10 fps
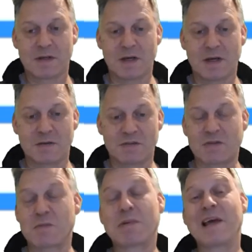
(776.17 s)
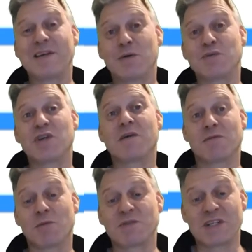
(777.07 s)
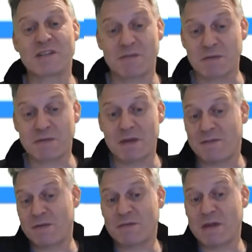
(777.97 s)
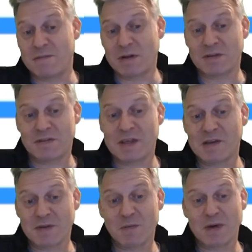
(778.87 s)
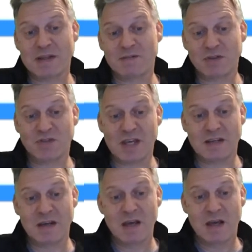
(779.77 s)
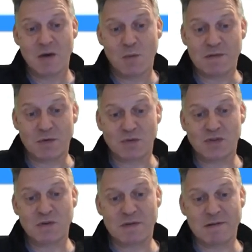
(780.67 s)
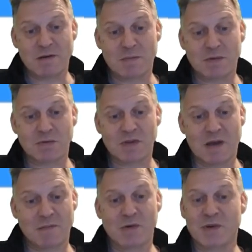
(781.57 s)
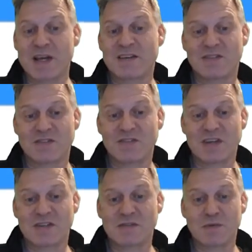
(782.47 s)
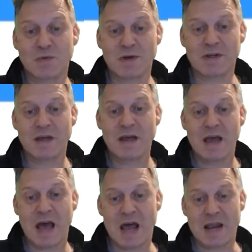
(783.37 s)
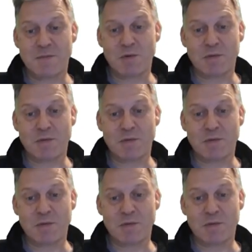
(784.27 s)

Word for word: Uh, so it's a plain old Java object if you if you if you like to think of it where they've just said we've got two variables and we've got getters and setters for it and then what